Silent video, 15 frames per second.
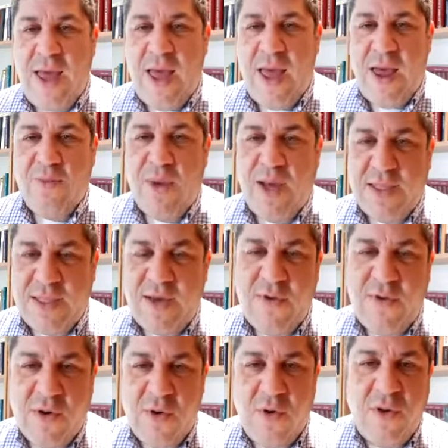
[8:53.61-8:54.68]
And my
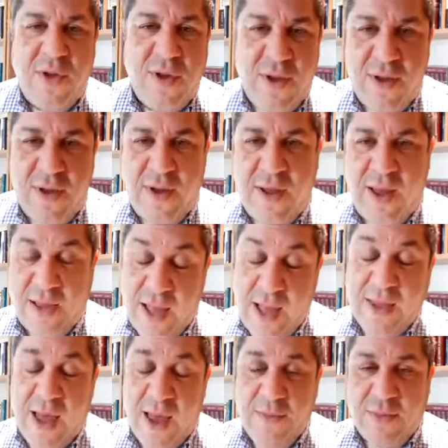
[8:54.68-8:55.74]
7-year-old, at that
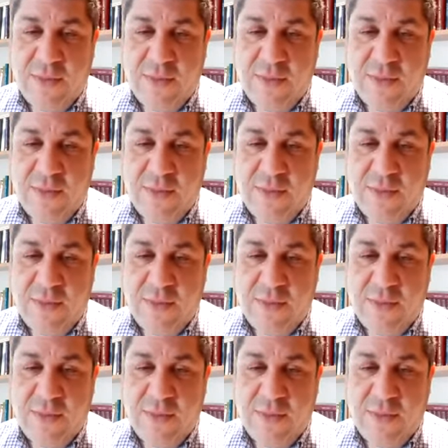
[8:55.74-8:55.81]
time,